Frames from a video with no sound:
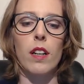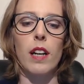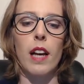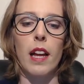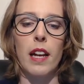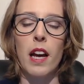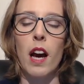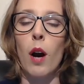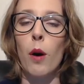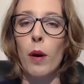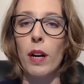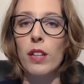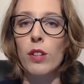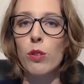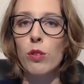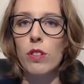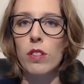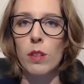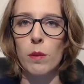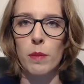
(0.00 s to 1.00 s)
and how I
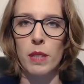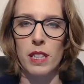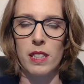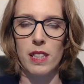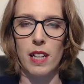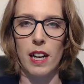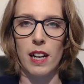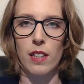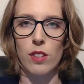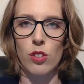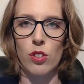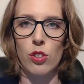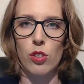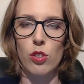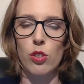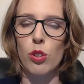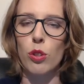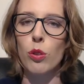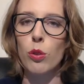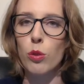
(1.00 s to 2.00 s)
use them is as
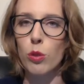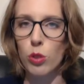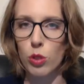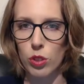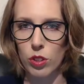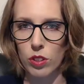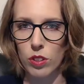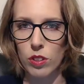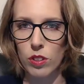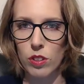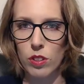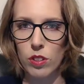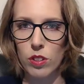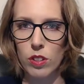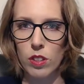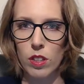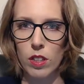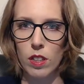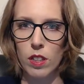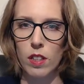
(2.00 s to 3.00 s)

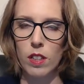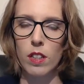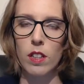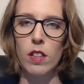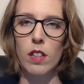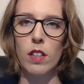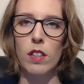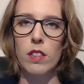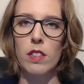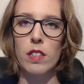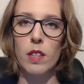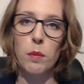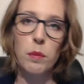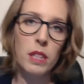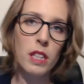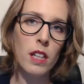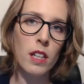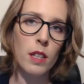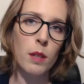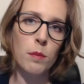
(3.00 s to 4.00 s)
solutions.
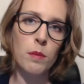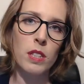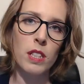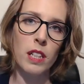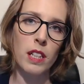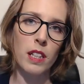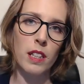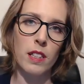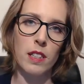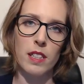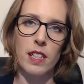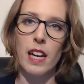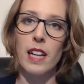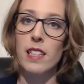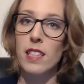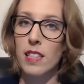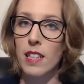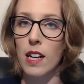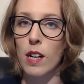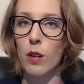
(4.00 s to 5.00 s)
Sometimes they can
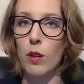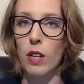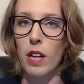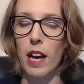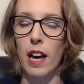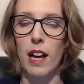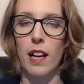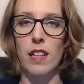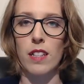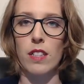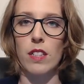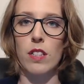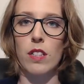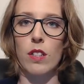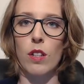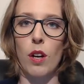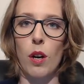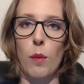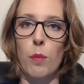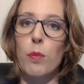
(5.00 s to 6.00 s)
test out
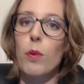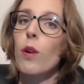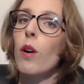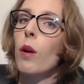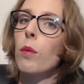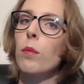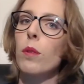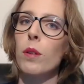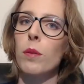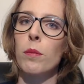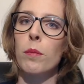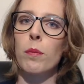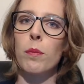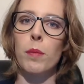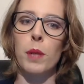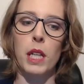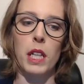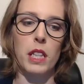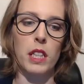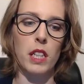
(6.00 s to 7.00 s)
as a problem,
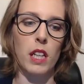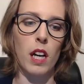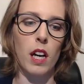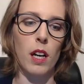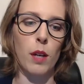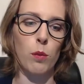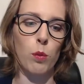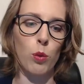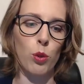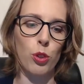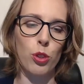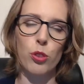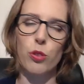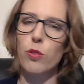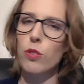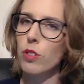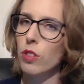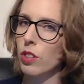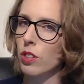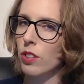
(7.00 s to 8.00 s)
but I will
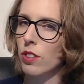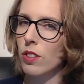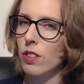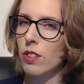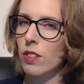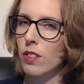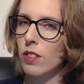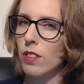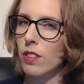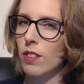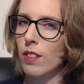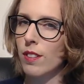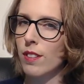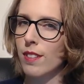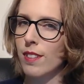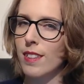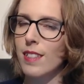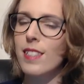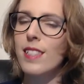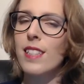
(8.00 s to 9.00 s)

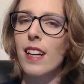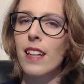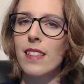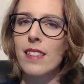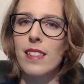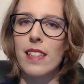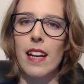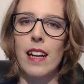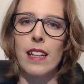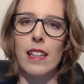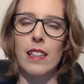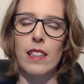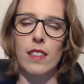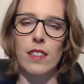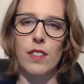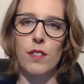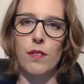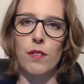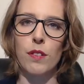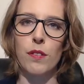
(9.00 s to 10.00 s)
discuss that in a
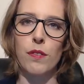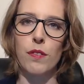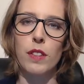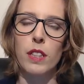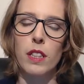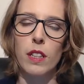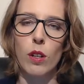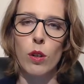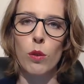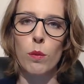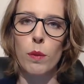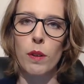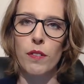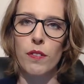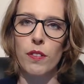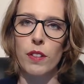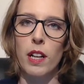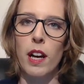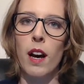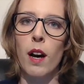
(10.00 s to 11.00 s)
different video. But
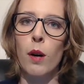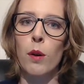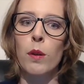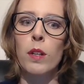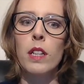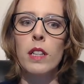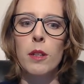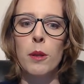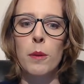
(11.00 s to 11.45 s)
for now,